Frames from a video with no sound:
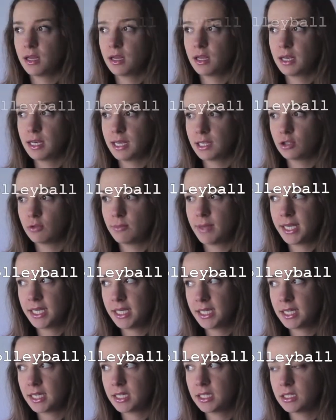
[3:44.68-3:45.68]
La
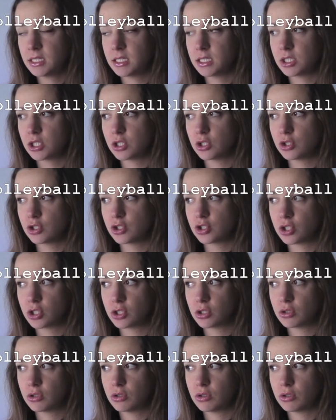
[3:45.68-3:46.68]
domenica
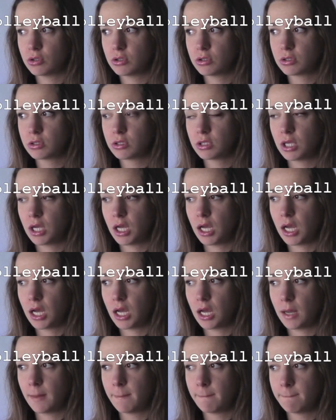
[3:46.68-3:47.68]
gioco
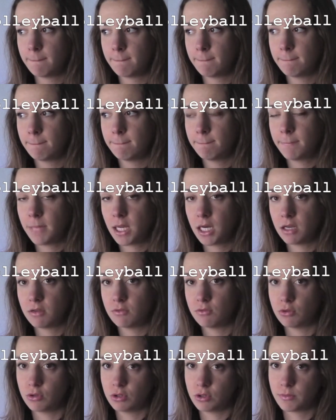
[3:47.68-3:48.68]
a
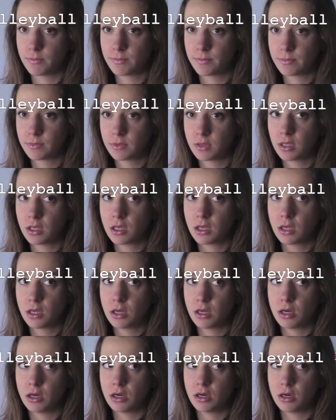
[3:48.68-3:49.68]
pallavolo.
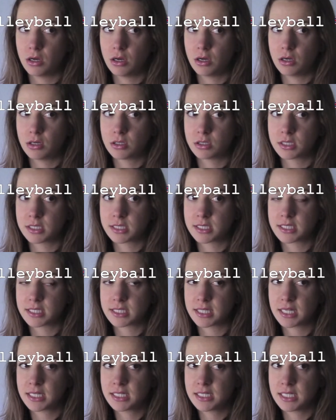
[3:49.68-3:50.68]
On
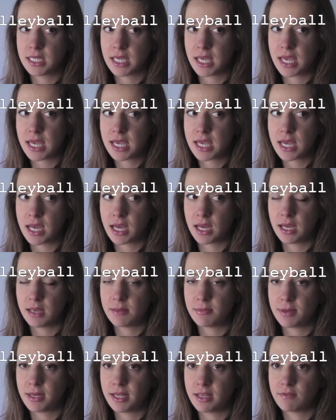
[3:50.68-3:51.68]
Sunday I
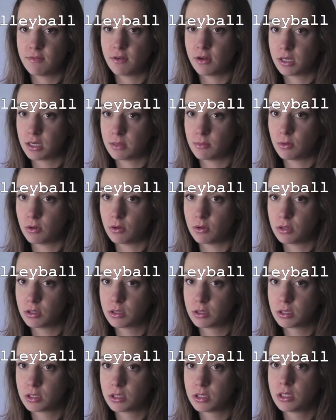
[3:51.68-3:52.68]
play volleyball.
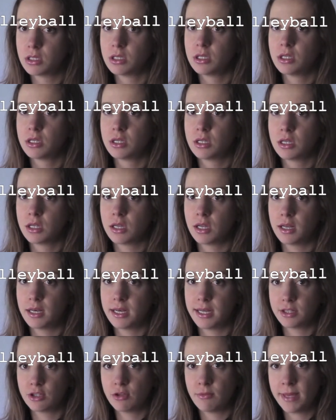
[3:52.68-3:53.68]

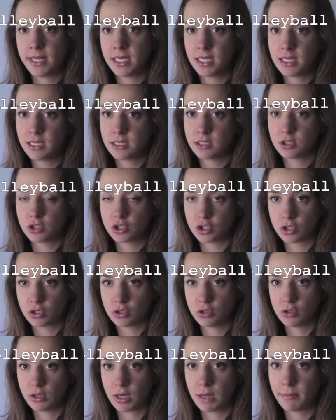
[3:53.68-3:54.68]
La domenica
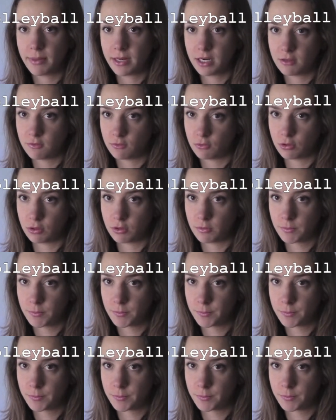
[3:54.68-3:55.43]
gioco a pallavolo.